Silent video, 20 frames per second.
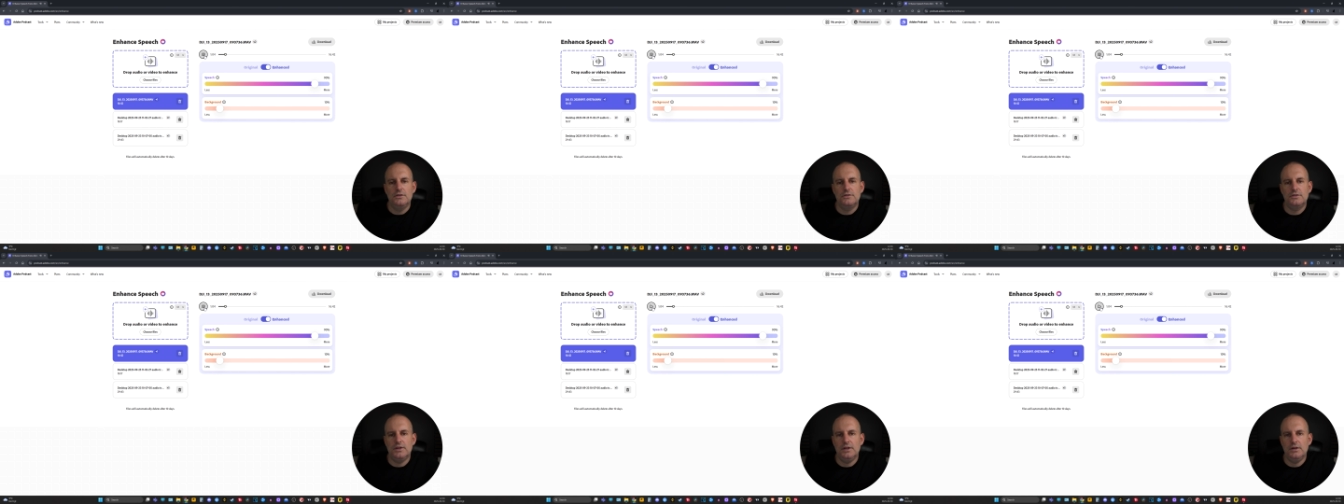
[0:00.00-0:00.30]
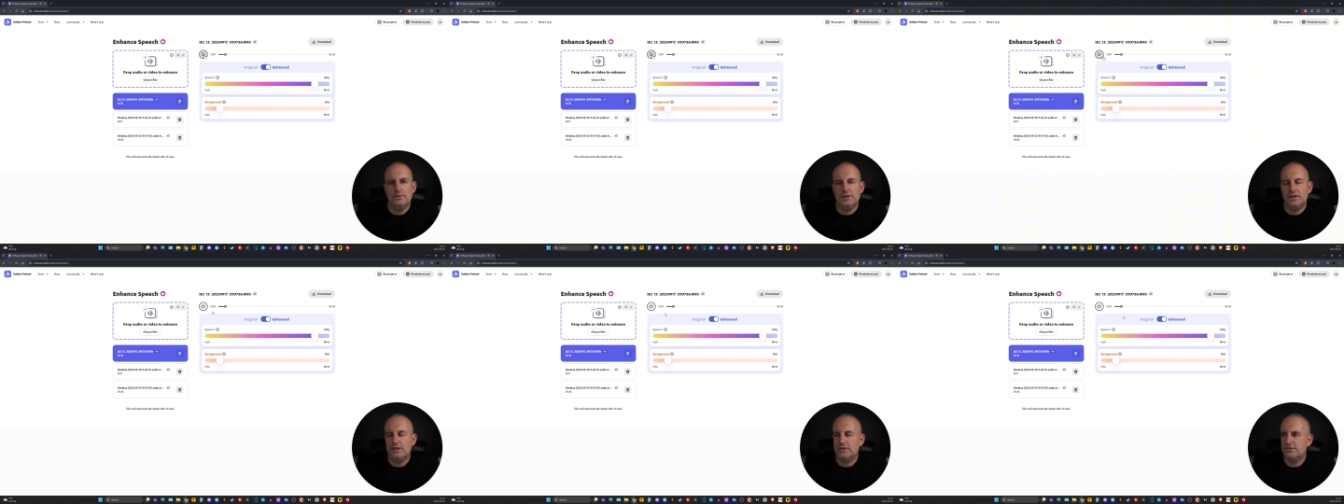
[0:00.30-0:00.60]

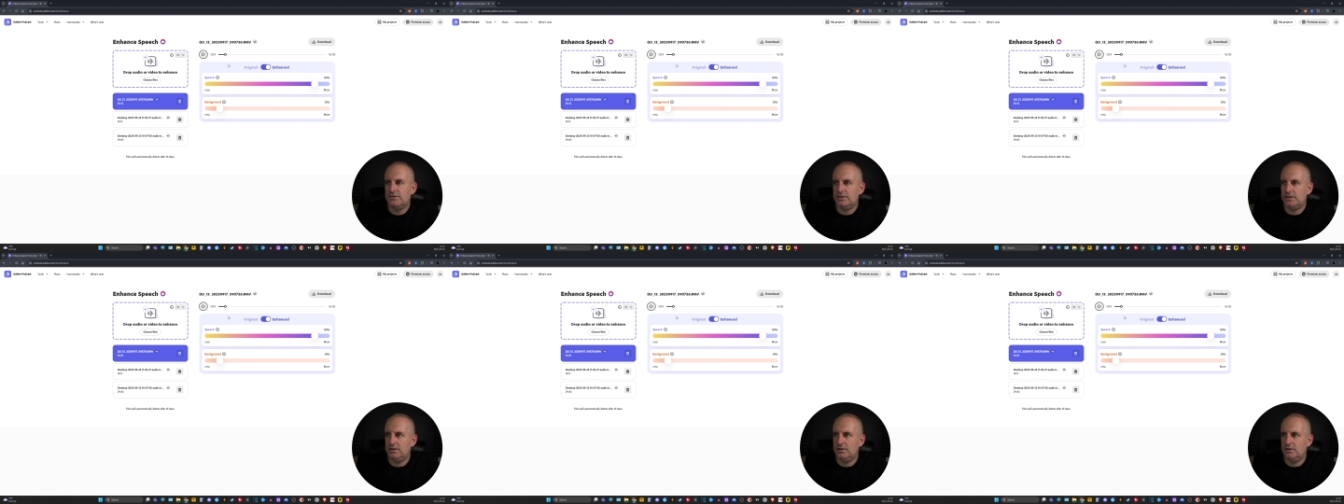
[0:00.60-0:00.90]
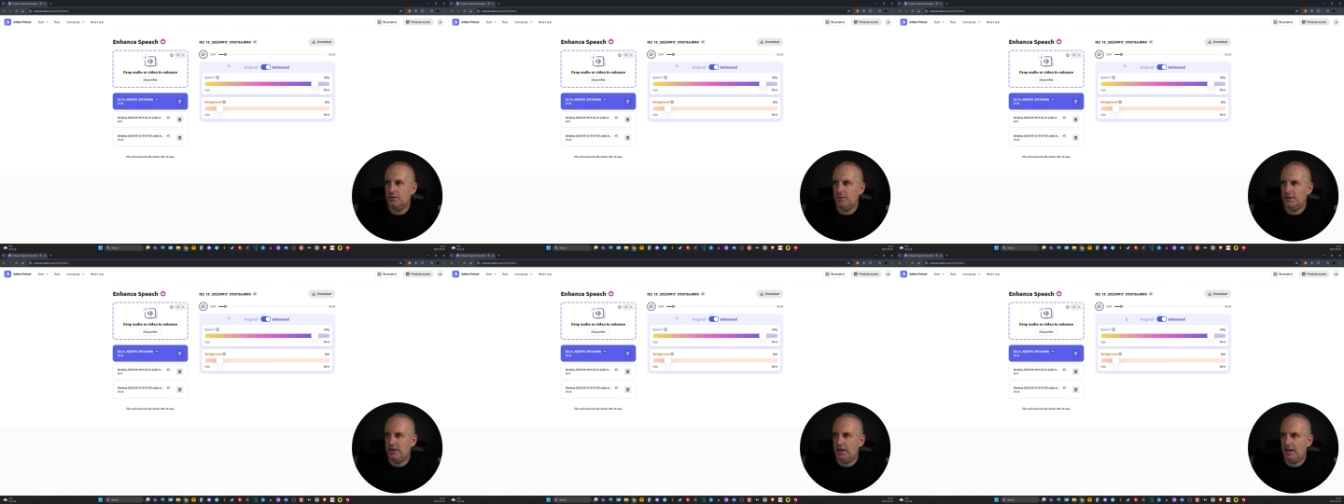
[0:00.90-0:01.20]
now we can see
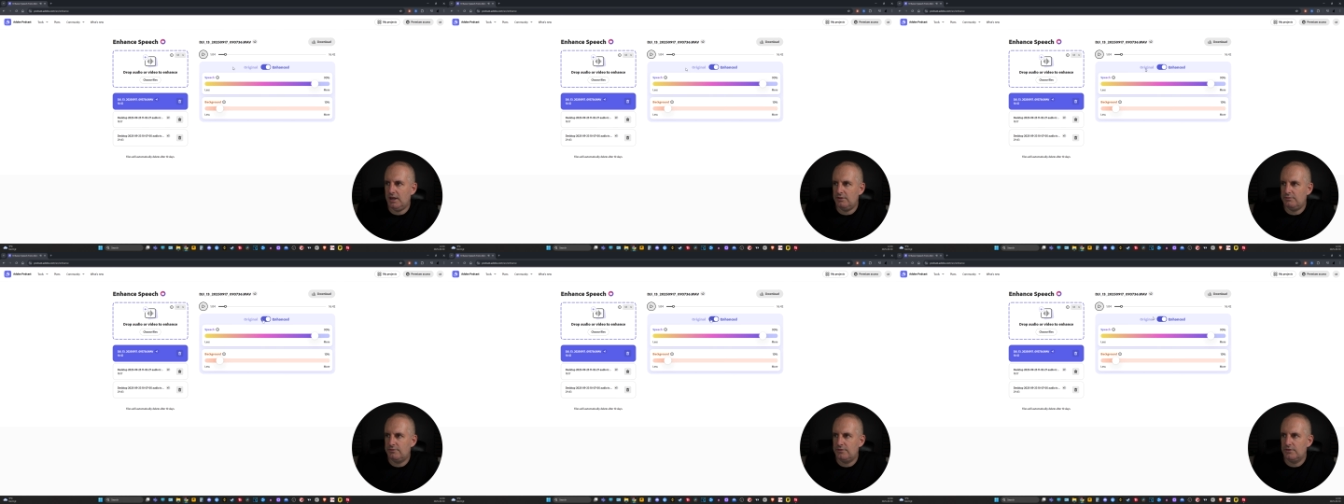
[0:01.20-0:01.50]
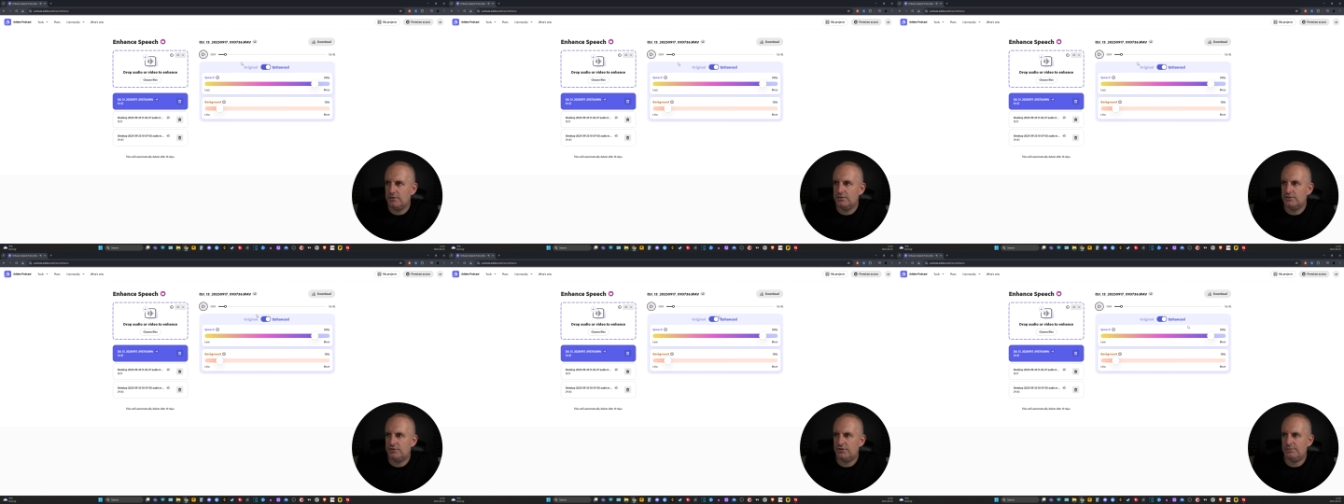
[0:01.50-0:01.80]
that we have
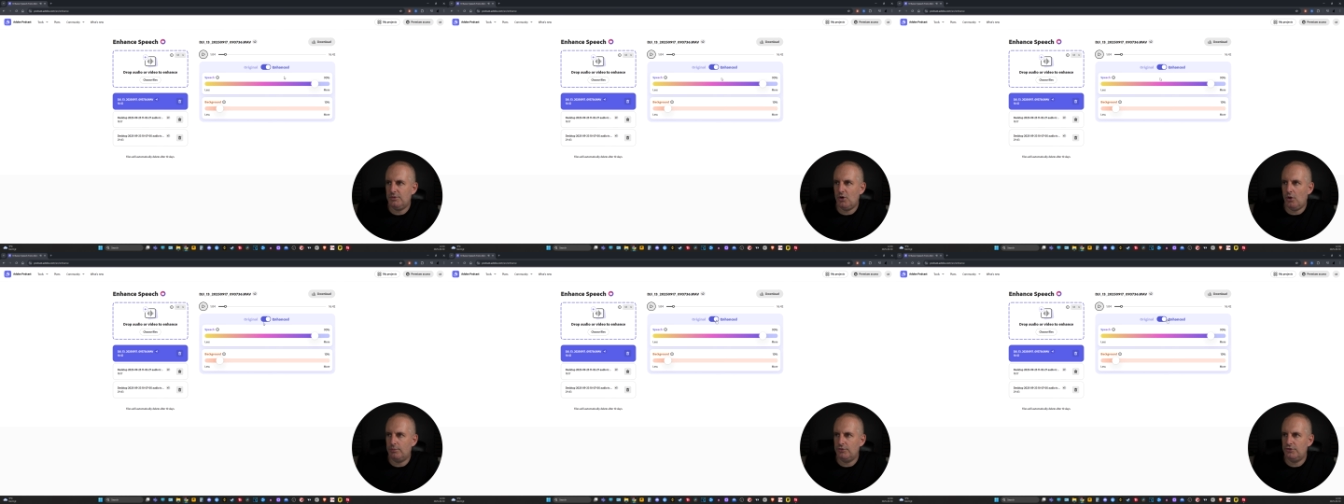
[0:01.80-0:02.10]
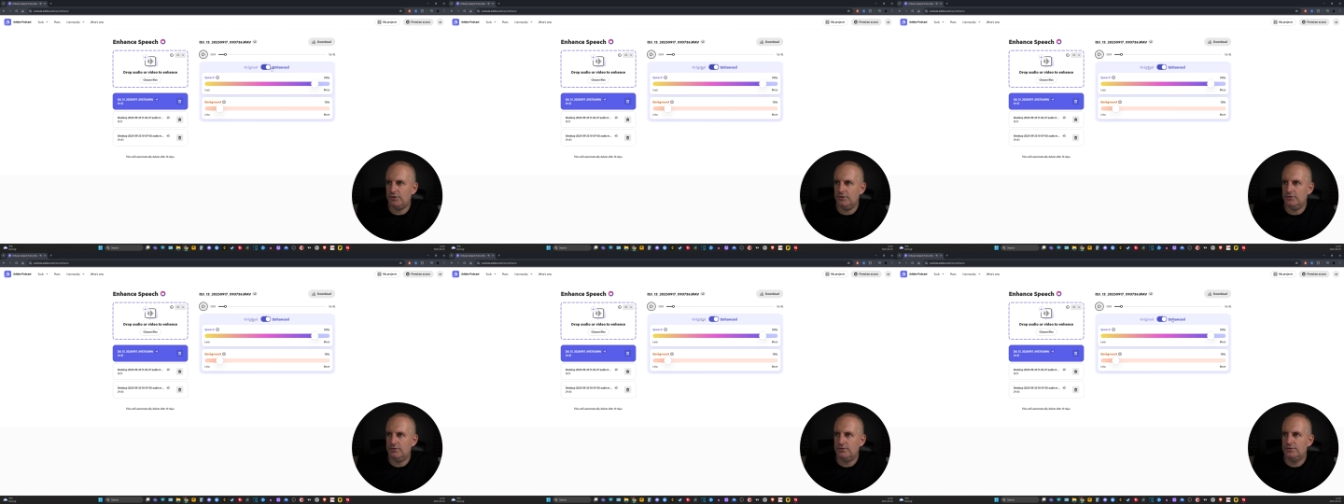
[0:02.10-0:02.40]
some
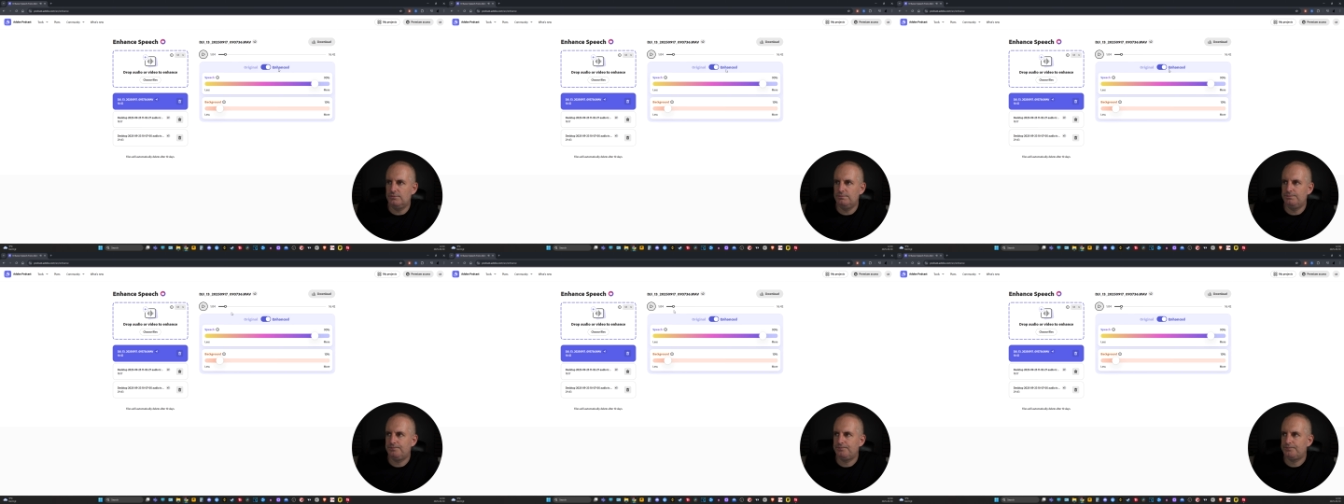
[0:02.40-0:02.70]
options.